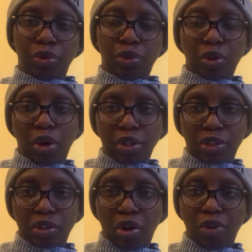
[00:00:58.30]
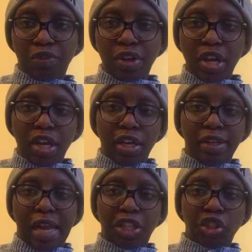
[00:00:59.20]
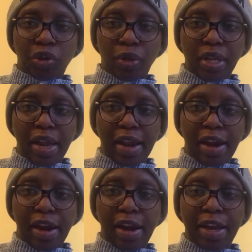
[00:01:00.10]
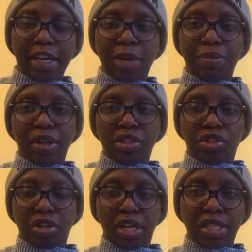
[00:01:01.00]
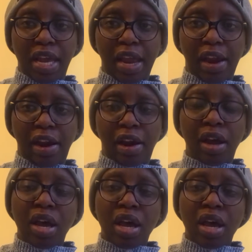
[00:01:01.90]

thoughts of natural hair and keeping straight hair.